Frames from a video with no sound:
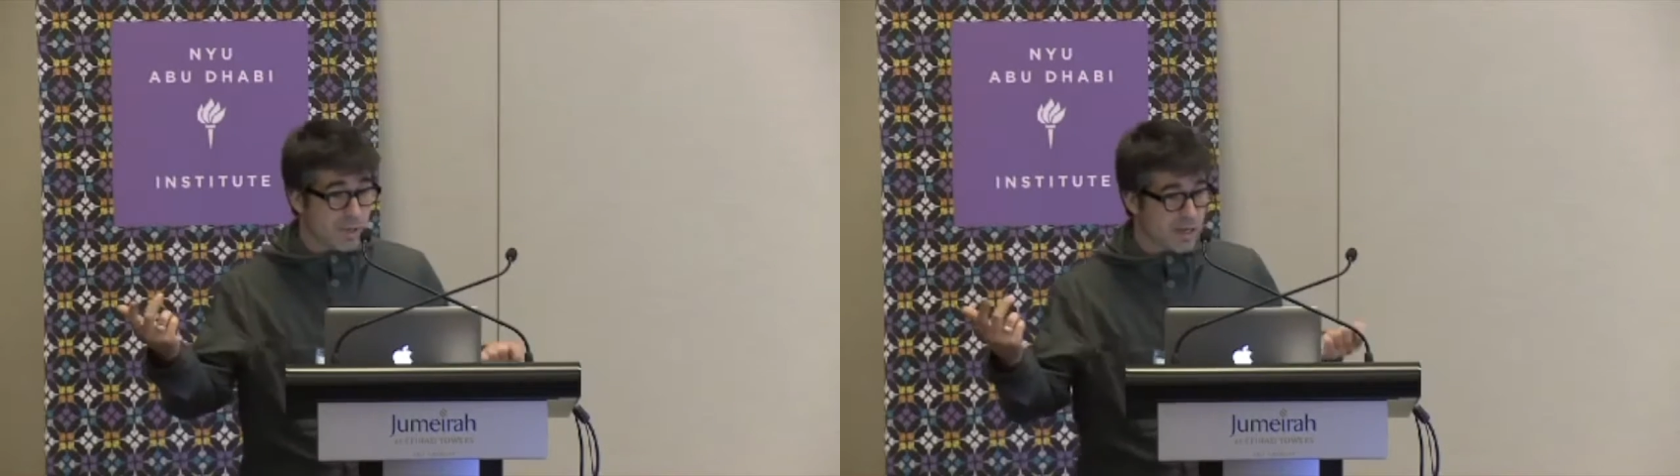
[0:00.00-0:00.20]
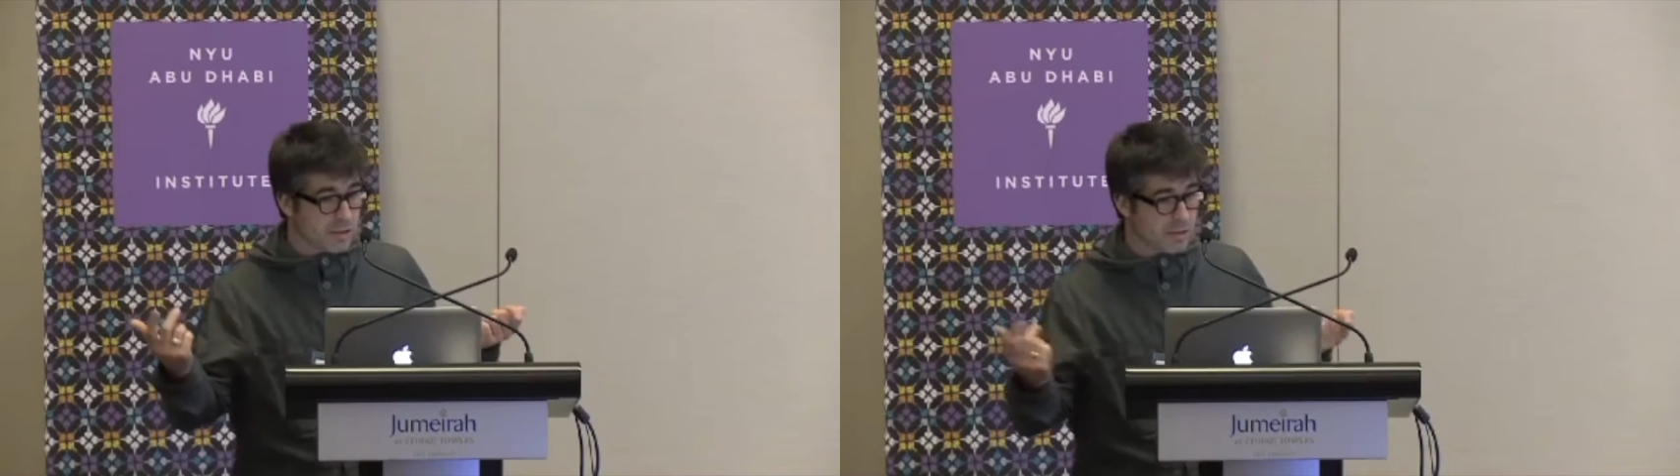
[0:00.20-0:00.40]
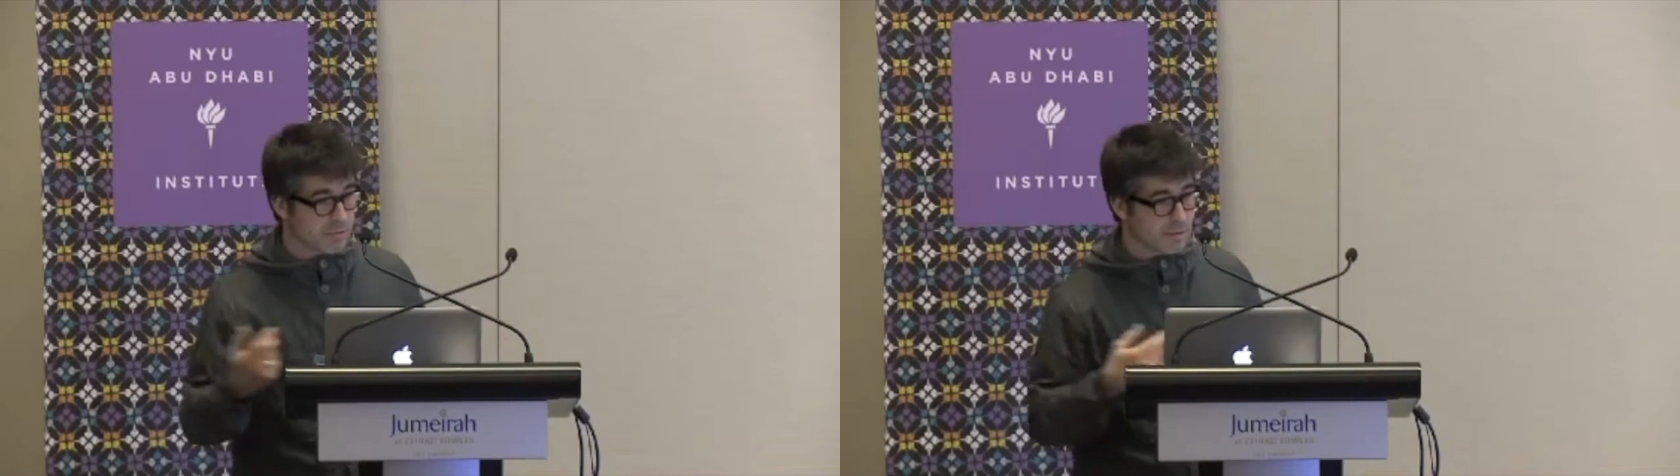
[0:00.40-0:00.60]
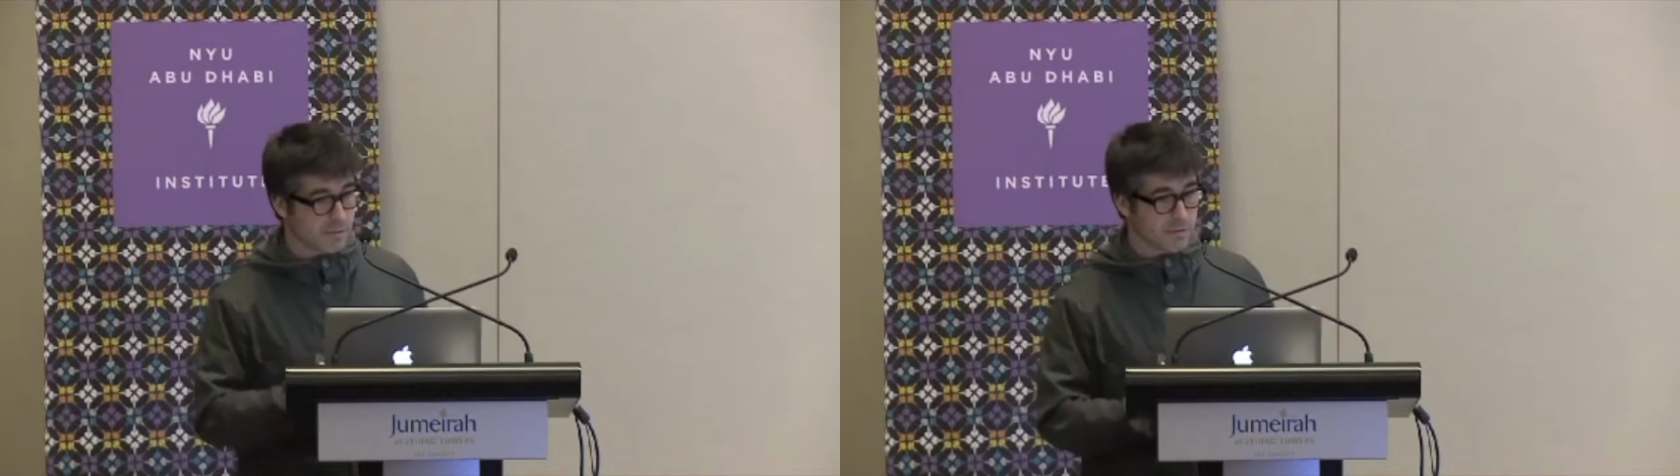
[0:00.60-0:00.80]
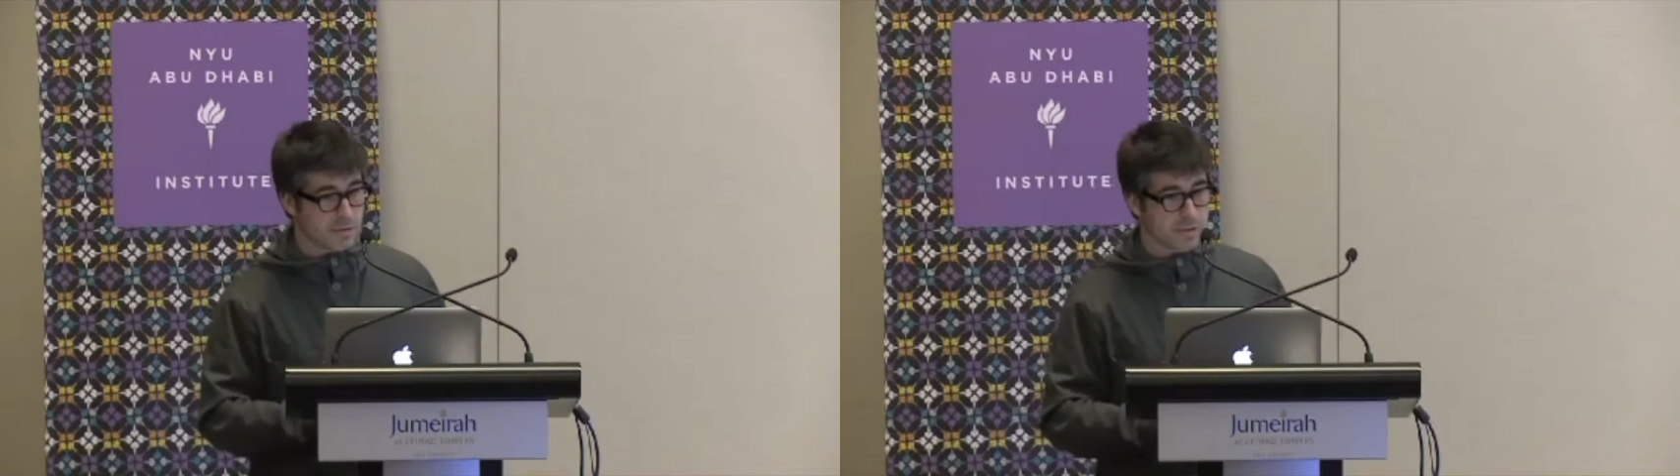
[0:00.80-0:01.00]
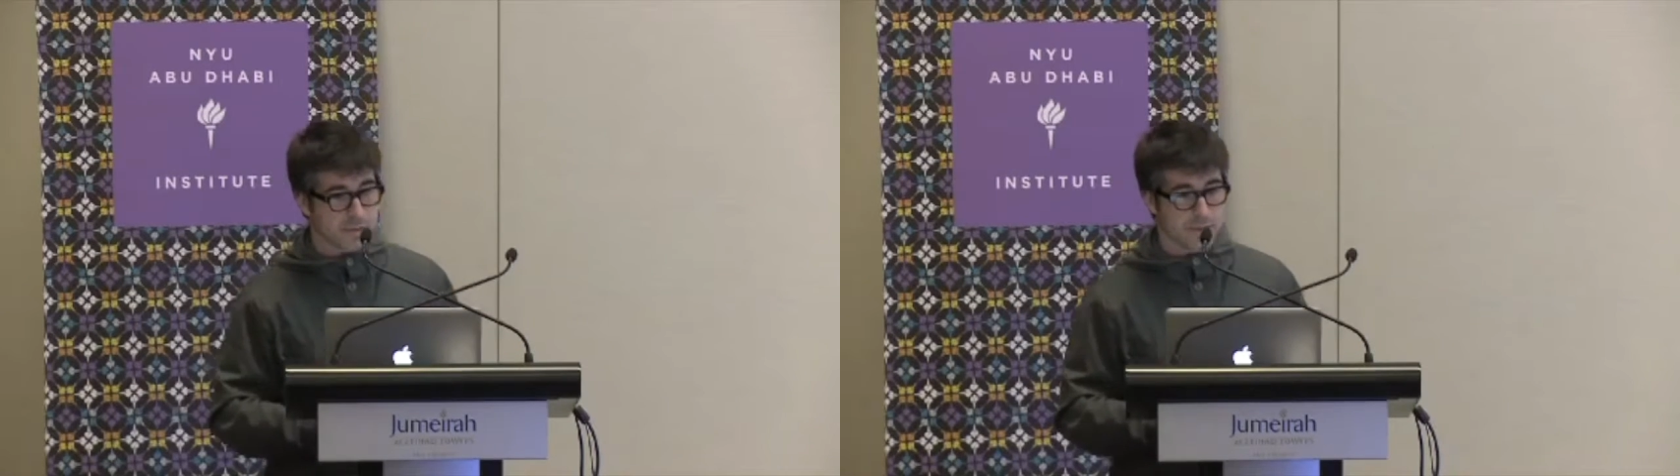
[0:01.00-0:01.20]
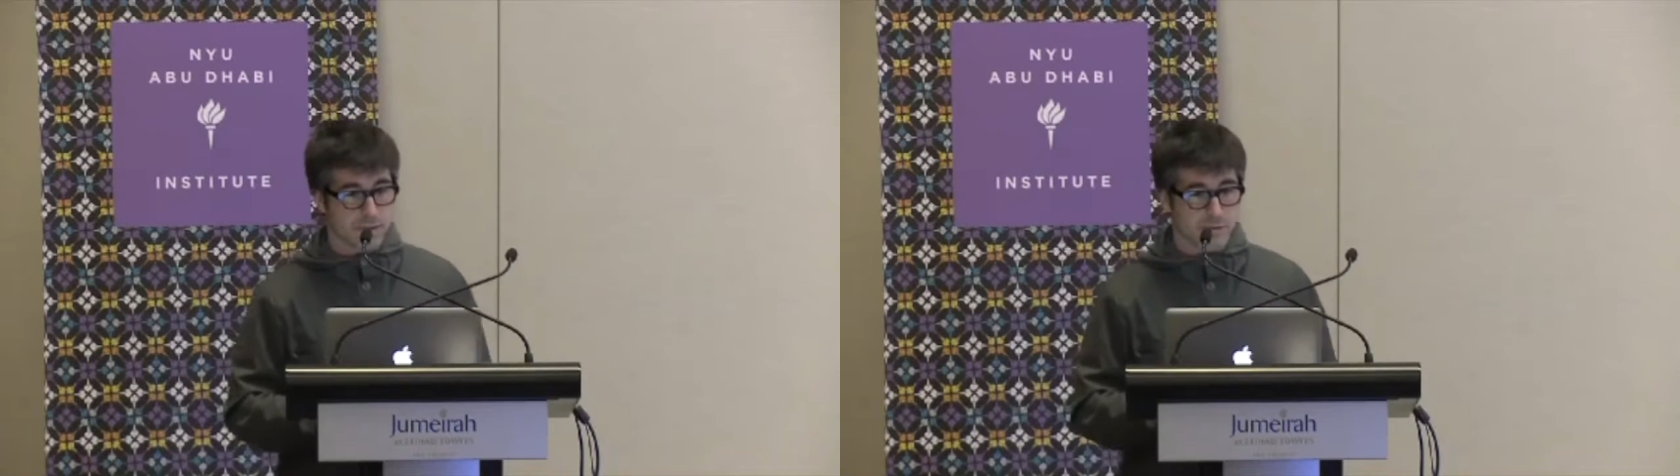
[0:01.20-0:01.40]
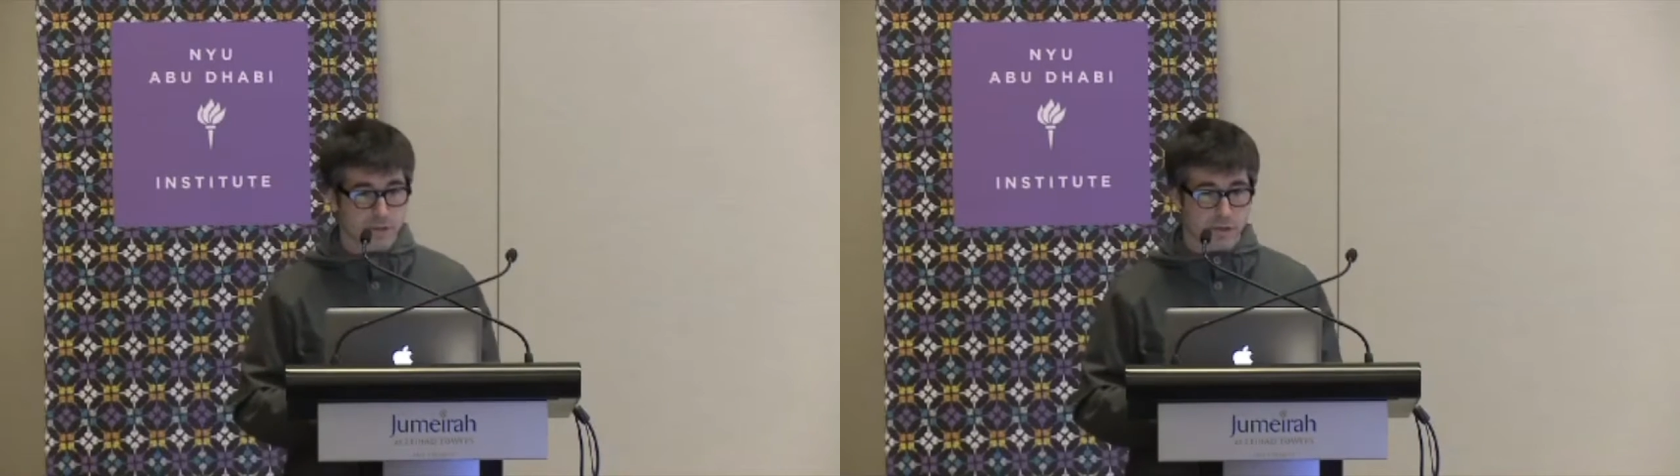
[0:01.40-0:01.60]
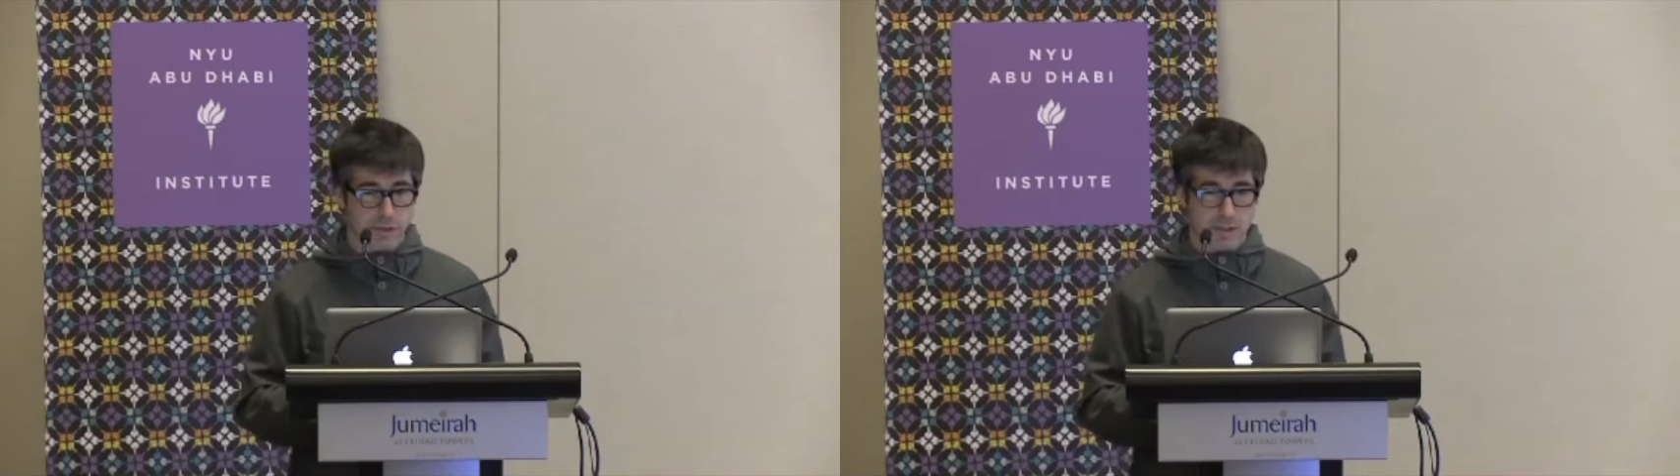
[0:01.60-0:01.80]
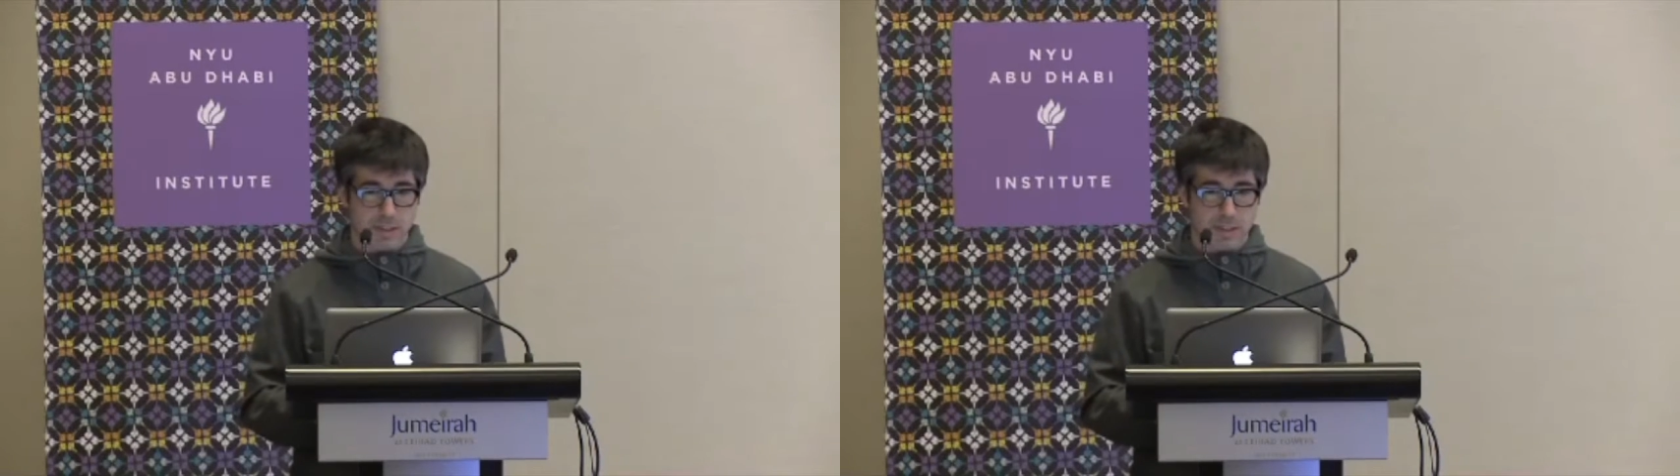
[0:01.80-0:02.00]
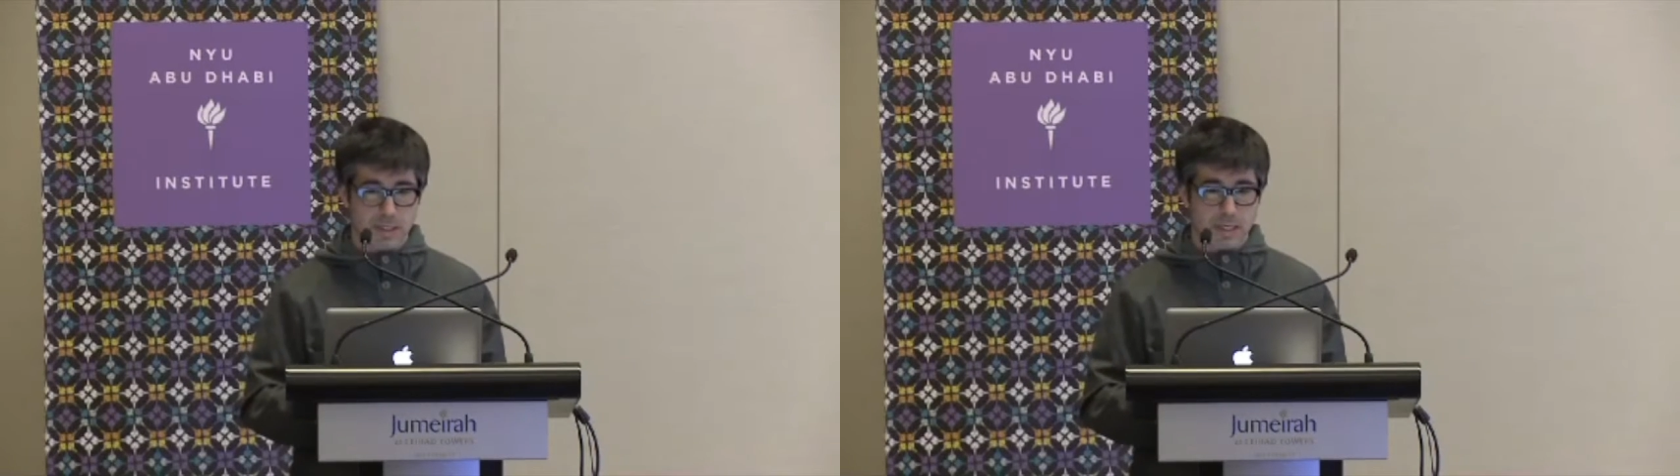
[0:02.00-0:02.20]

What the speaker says: million of songs.